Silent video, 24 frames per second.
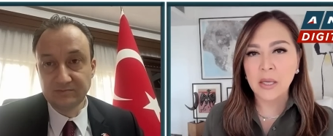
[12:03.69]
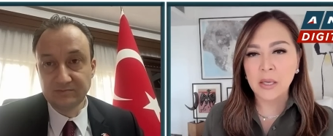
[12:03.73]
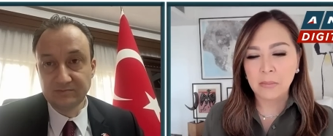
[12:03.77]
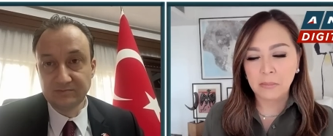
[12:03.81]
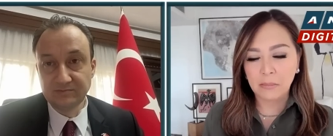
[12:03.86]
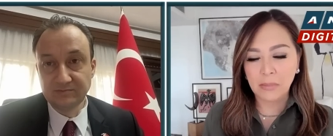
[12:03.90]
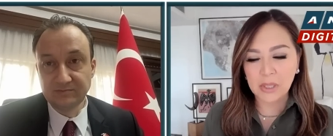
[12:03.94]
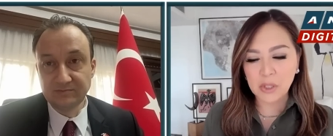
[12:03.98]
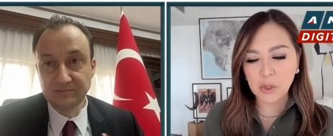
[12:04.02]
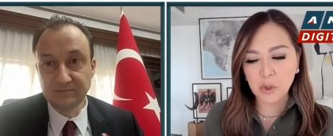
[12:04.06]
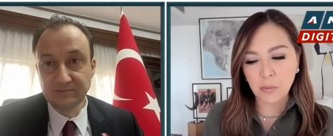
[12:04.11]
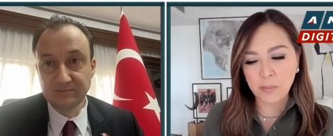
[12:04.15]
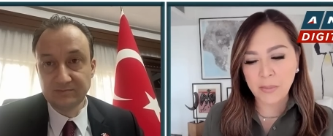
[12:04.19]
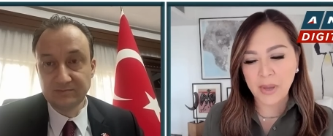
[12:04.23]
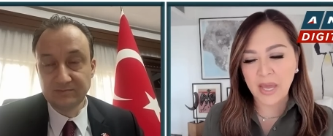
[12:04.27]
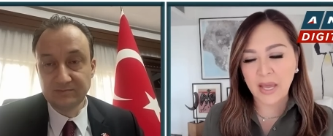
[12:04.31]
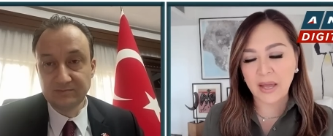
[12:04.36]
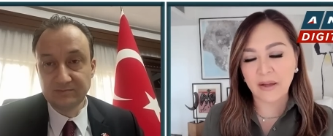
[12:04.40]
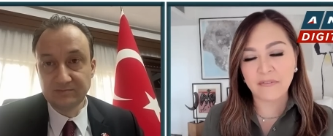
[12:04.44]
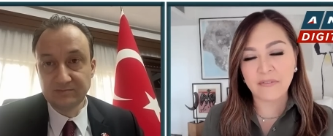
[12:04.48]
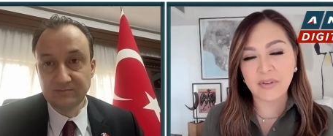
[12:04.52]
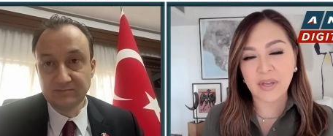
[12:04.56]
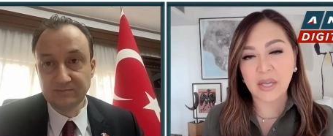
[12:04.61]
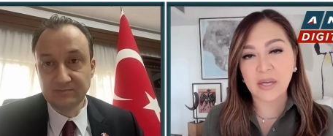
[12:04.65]
Speaker 1: but you may
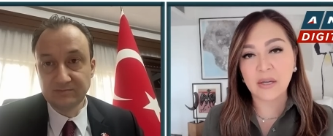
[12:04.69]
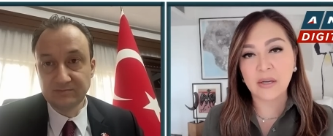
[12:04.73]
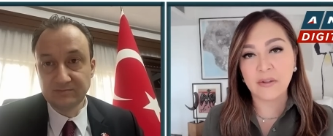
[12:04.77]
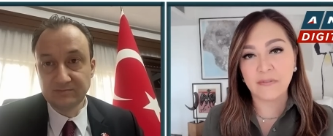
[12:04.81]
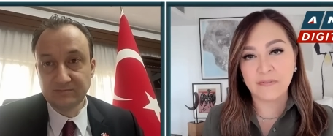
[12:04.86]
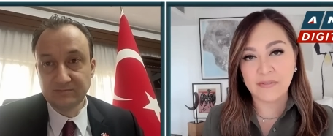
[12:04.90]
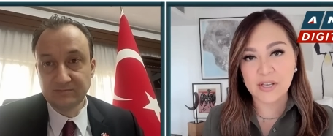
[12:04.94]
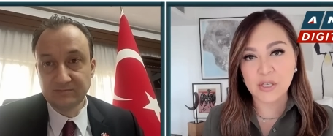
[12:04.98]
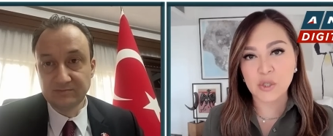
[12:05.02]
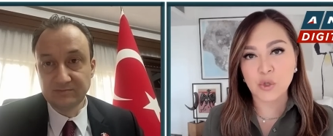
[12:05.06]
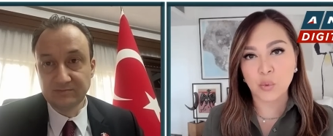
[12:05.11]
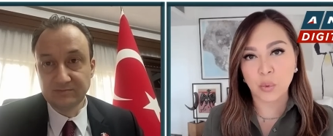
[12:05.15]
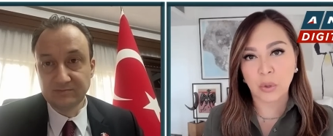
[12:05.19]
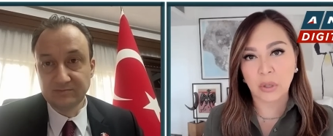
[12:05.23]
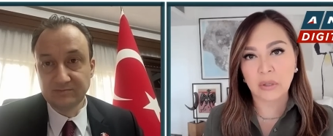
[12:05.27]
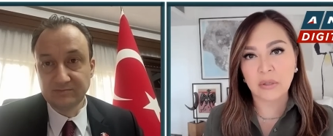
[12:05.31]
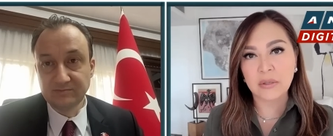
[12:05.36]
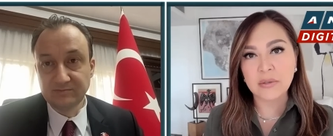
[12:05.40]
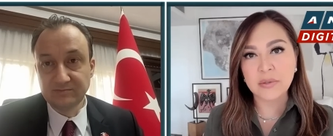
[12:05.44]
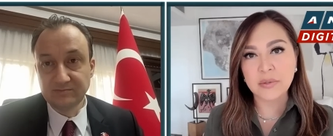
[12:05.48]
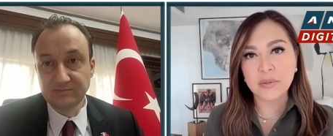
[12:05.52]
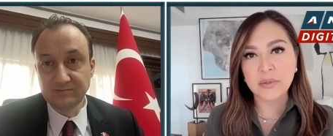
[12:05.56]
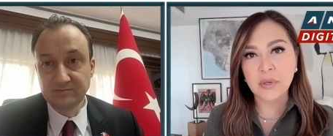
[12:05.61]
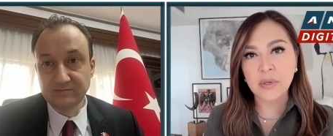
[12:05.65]
have
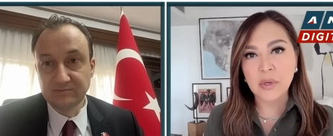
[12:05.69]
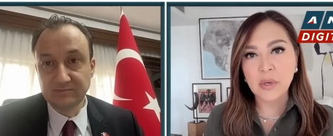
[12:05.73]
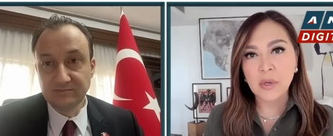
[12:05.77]
individuals